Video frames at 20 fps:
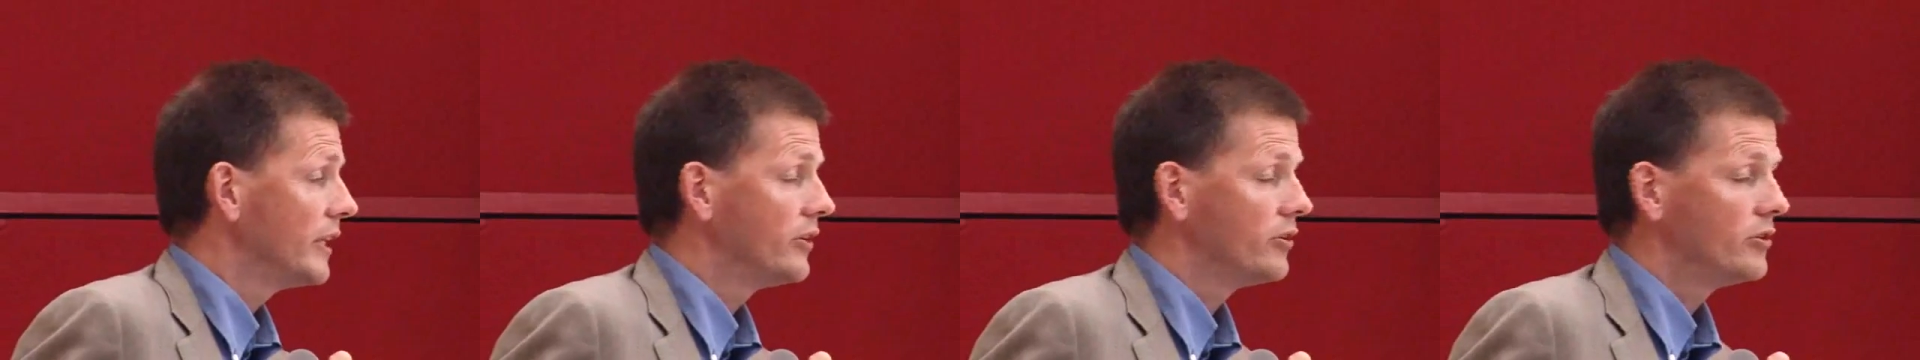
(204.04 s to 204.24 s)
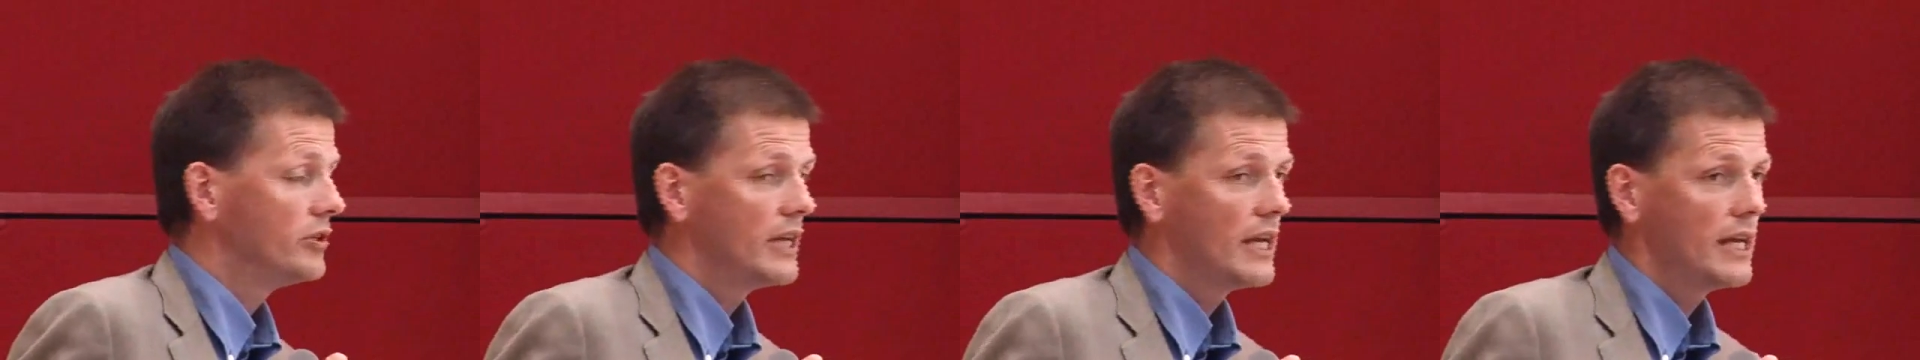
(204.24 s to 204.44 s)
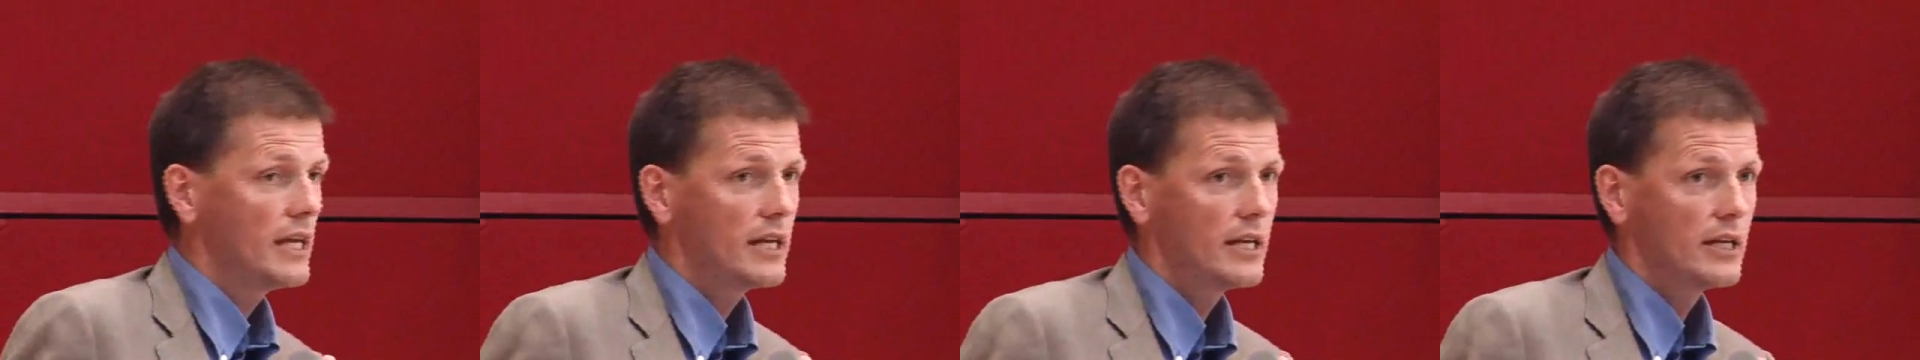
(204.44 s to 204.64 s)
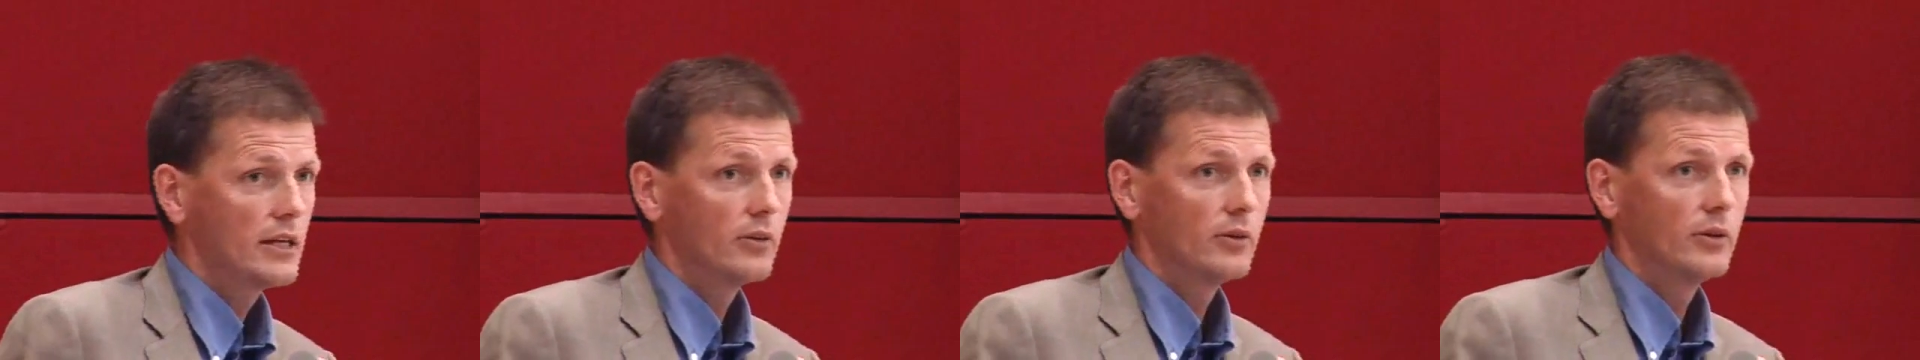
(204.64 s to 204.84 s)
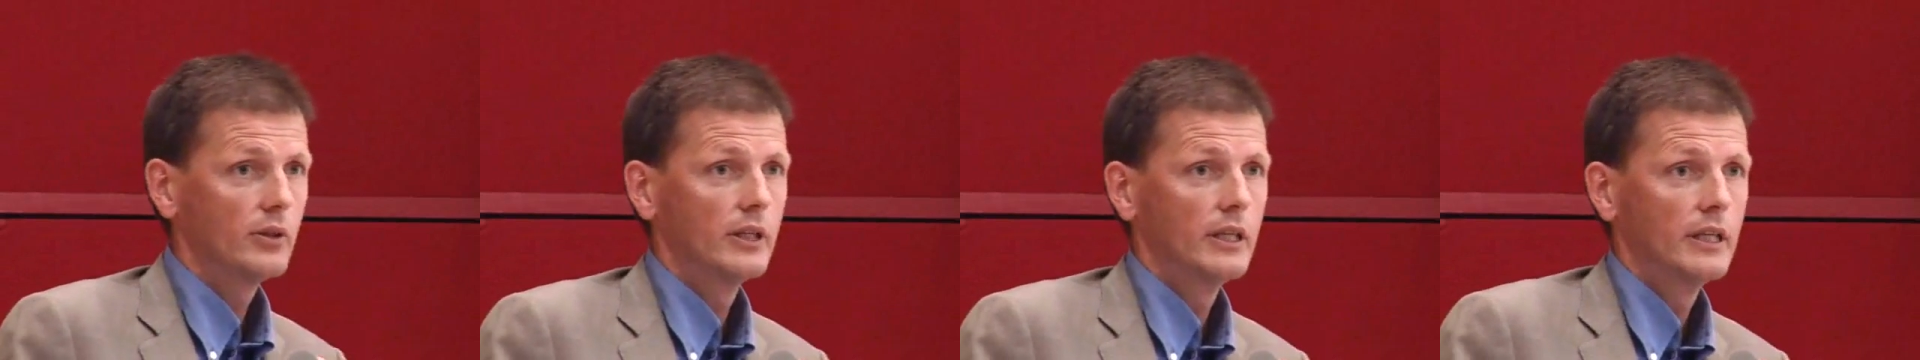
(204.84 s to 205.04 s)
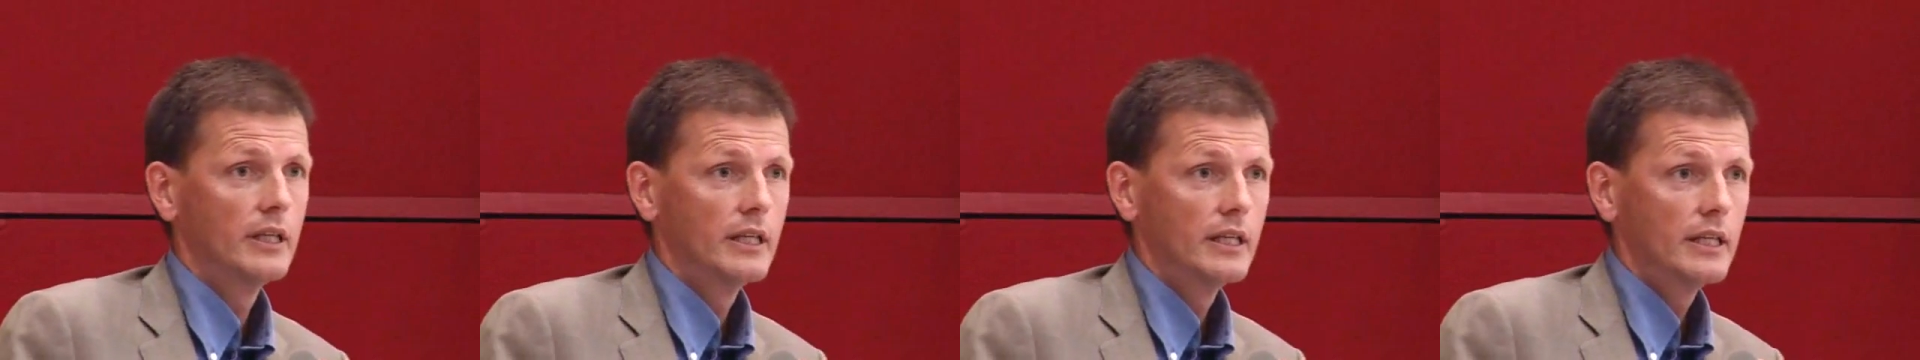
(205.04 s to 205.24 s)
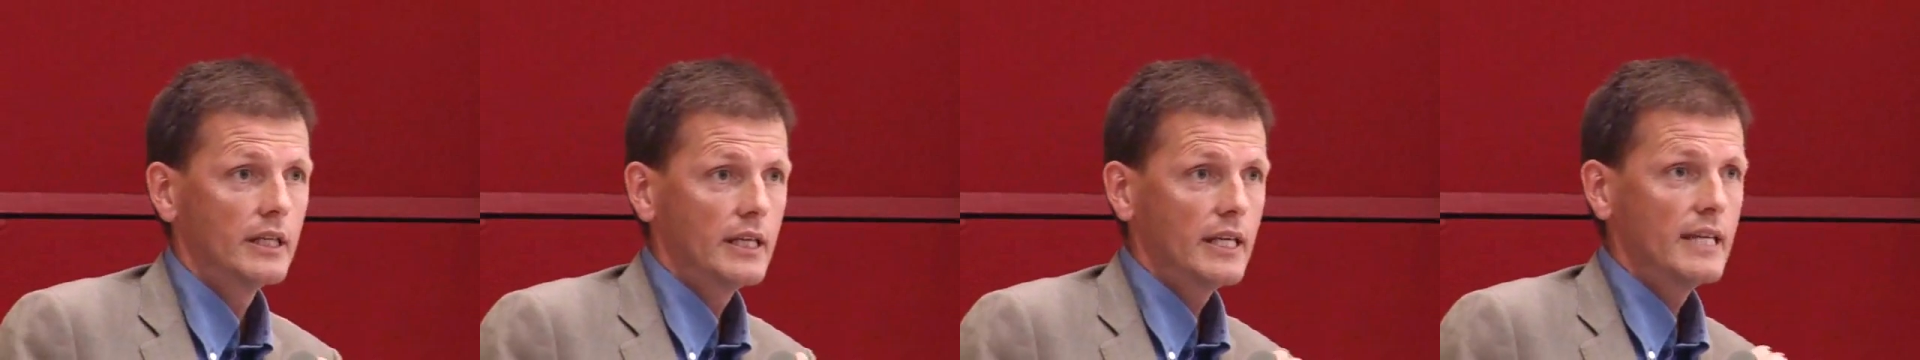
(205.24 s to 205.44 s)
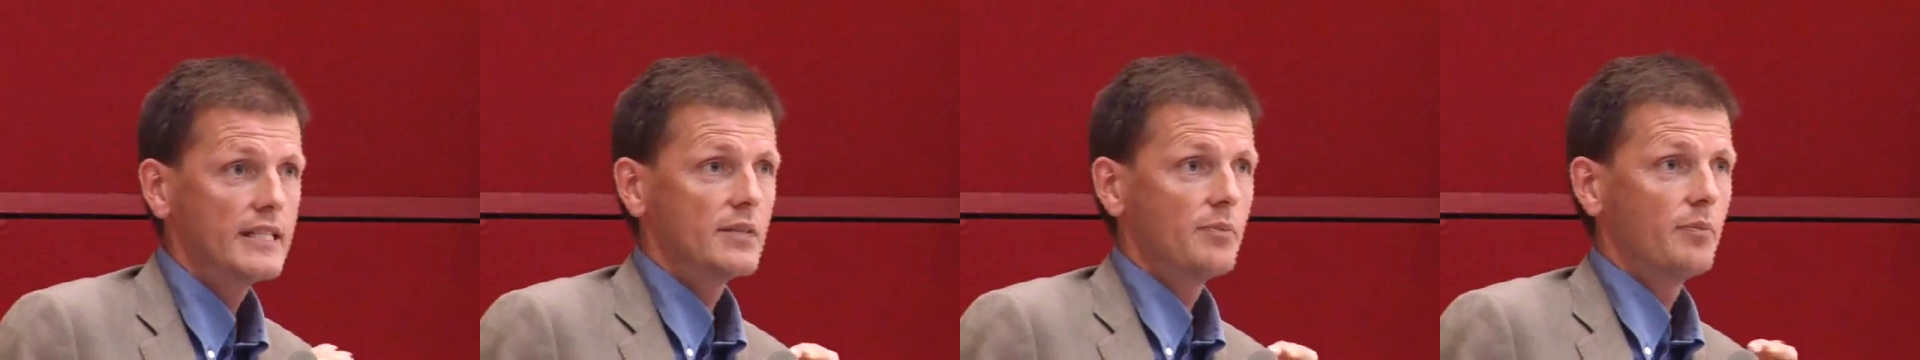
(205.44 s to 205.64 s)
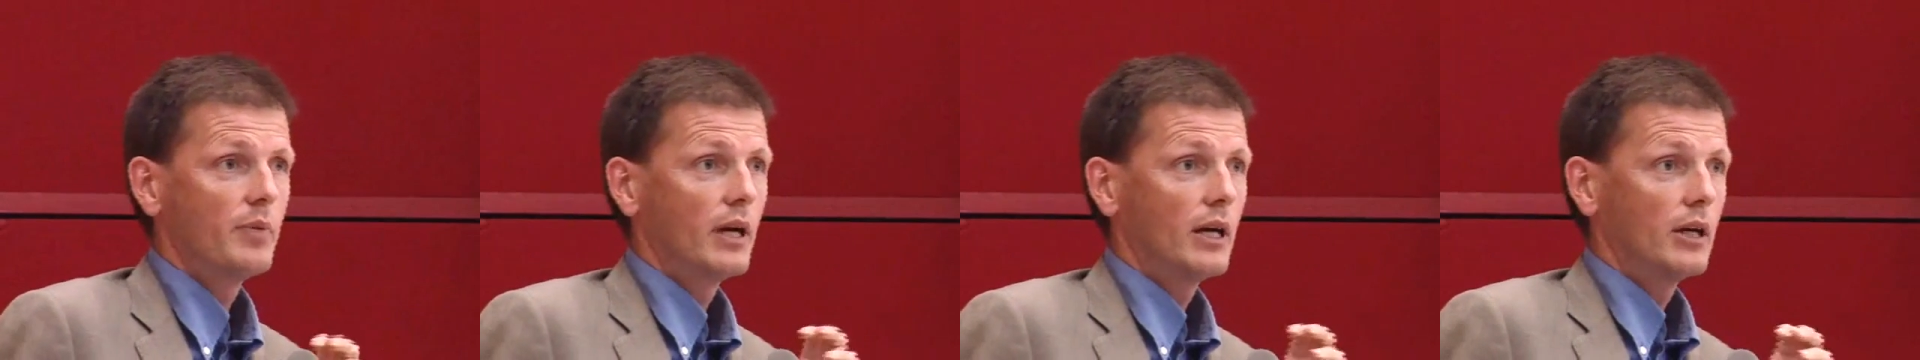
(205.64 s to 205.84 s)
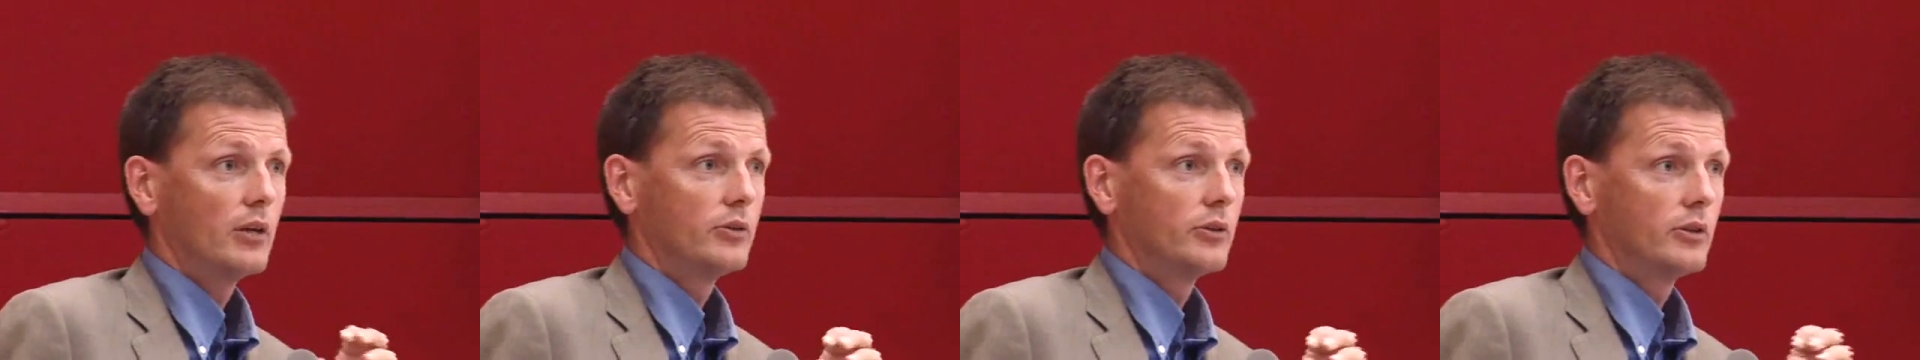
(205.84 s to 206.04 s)
already today here is
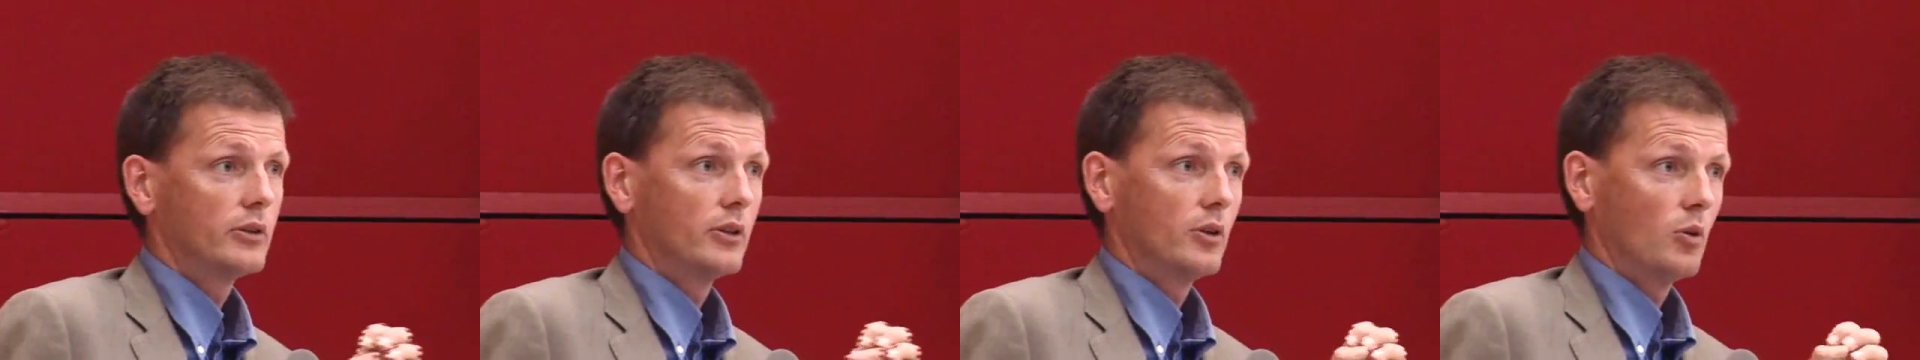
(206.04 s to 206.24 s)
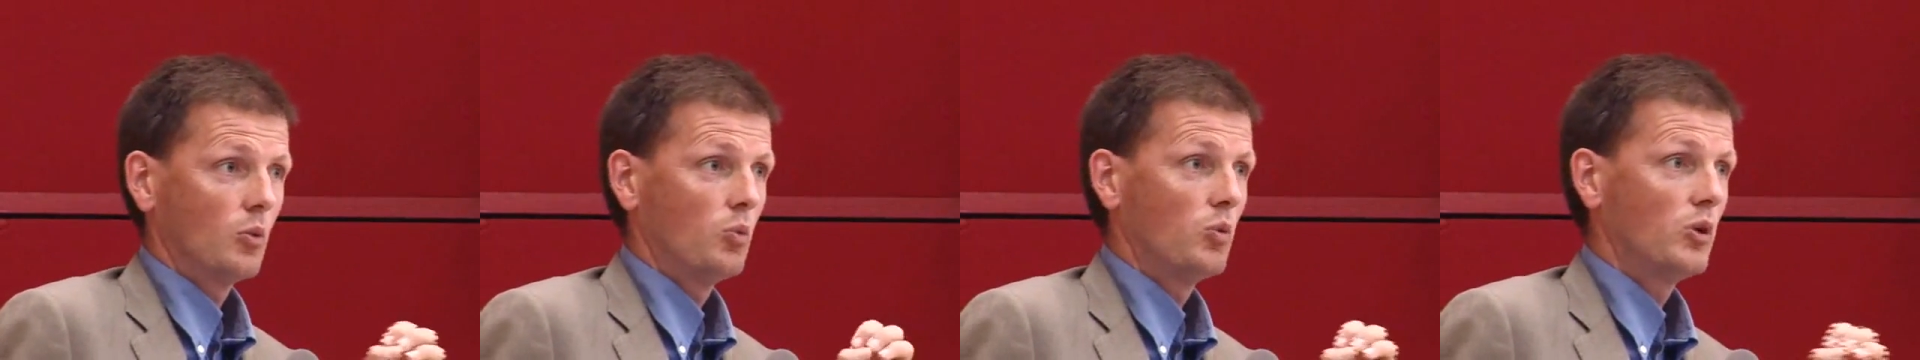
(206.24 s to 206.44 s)
about